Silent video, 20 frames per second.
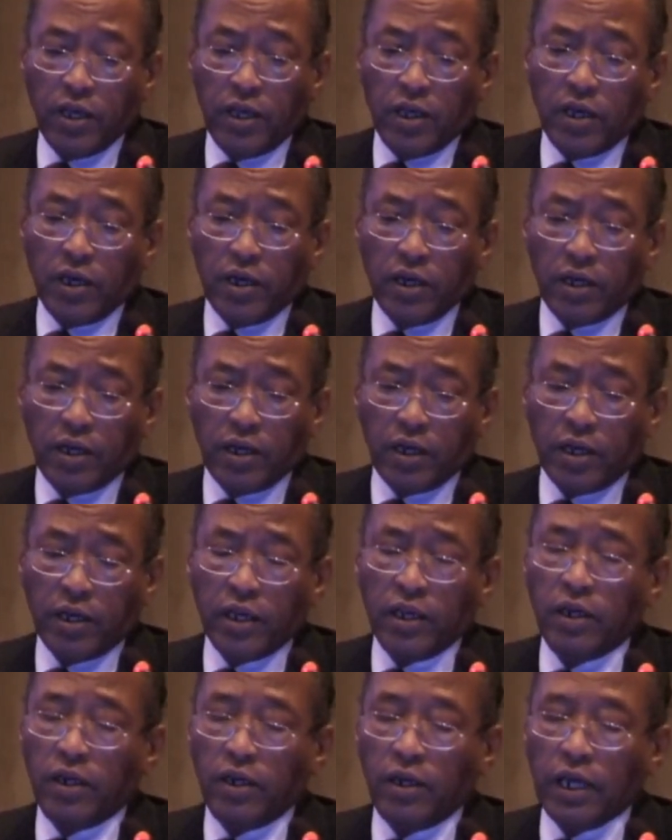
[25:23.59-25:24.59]

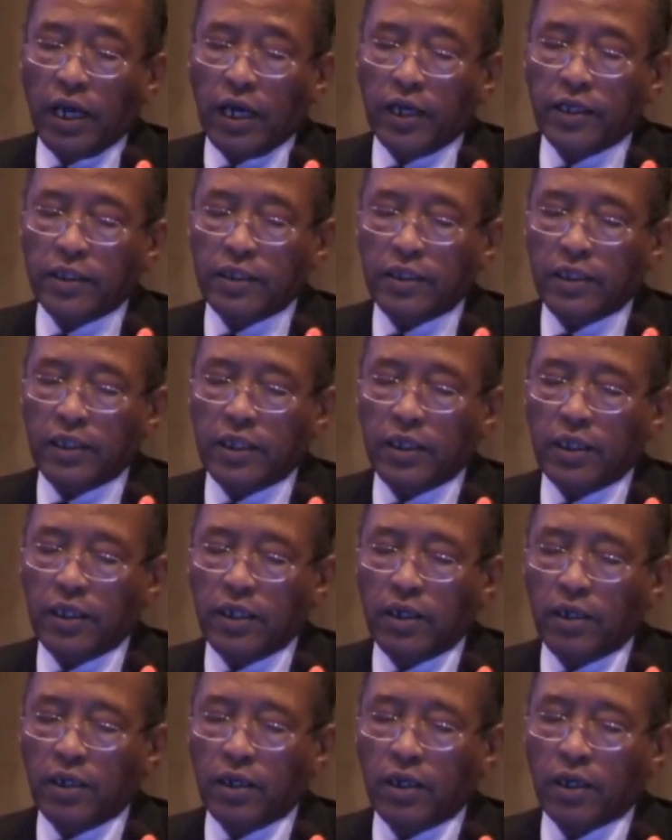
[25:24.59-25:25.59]
In
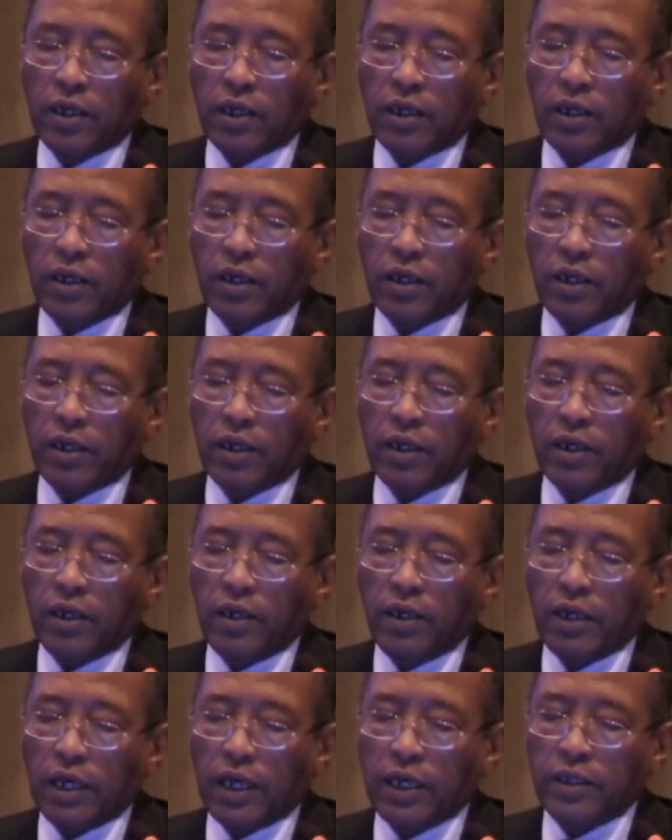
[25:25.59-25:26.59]

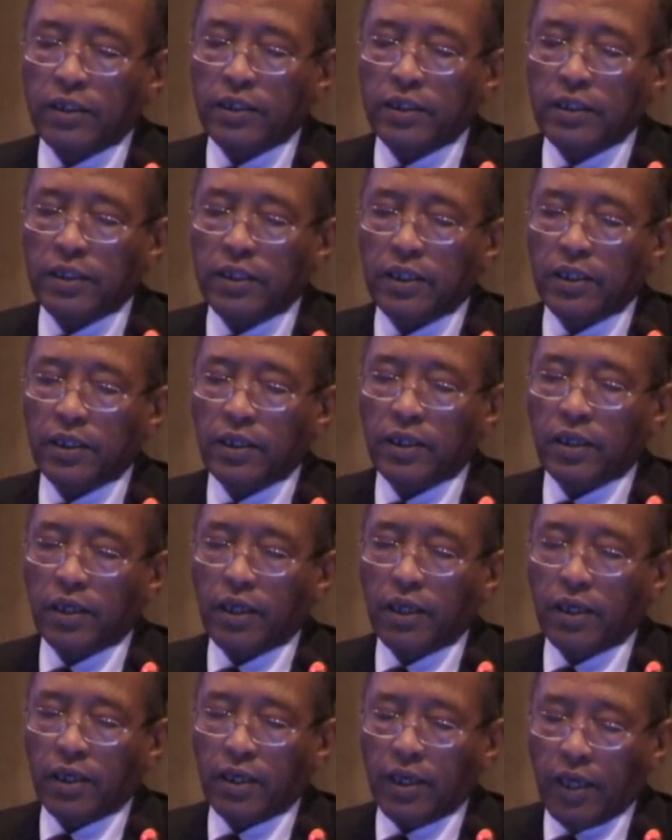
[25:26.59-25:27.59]

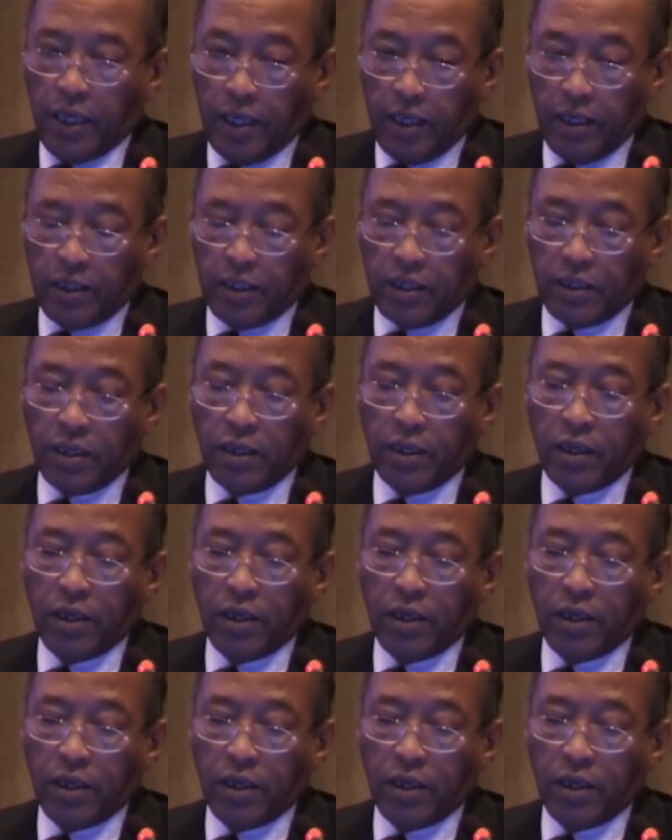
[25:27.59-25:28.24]
1998,